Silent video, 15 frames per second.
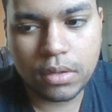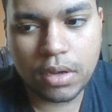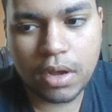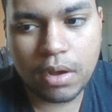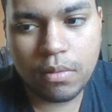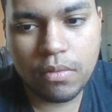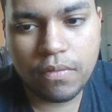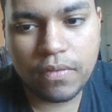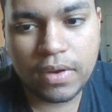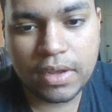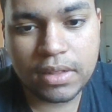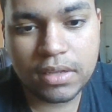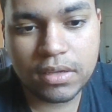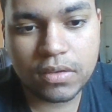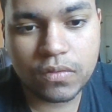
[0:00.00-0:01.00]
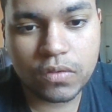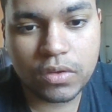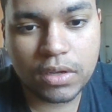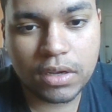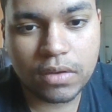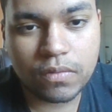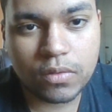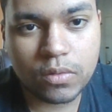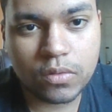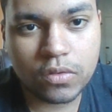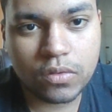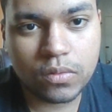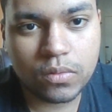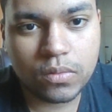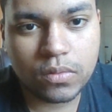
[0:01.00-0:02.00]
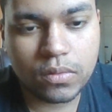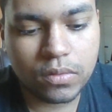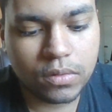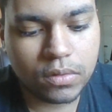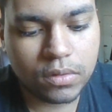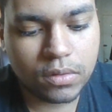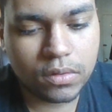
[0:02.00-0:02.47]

I will find this for y'all real soon.